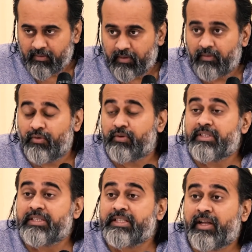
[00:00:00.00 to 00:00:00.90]
The one who is
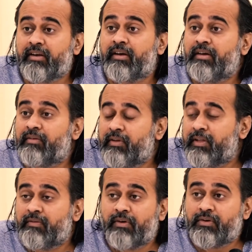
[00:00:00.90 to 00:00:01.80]
listening attentively,
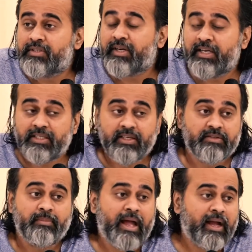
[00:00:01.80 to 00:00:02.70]
the one who is scratching
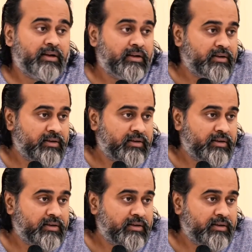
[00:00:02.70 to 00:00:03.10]
his back,